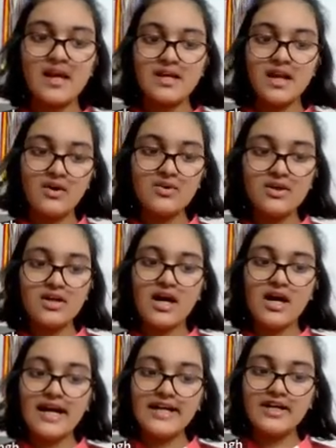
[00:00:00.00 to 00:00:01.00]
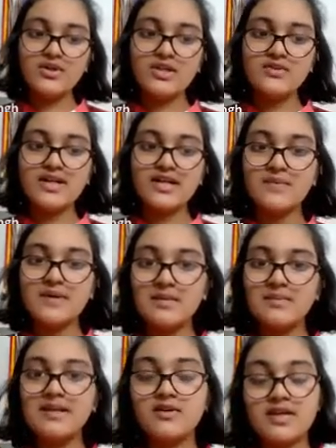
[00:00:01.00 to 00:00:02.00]
Now, I told you that
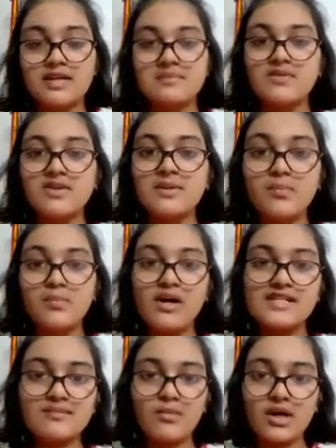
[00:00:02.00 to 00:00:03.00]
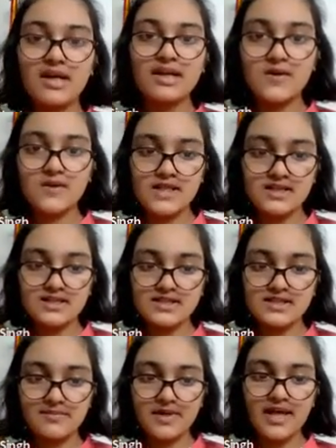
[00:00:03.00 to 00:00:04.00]
we'll be learning about the box model
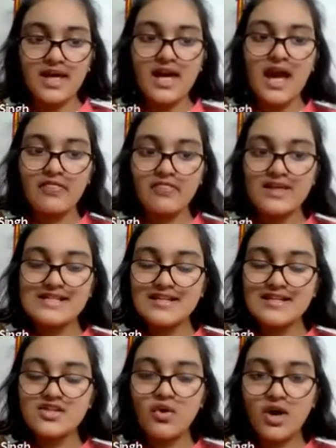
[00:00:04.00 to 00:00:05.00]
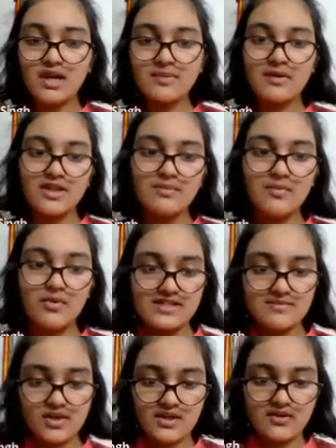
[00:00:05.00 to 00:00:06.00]
concept. And this is all about the
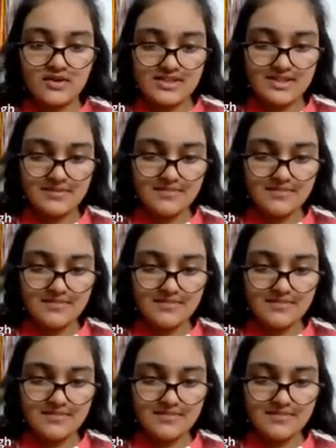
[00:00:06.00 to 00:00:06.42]
box model concept.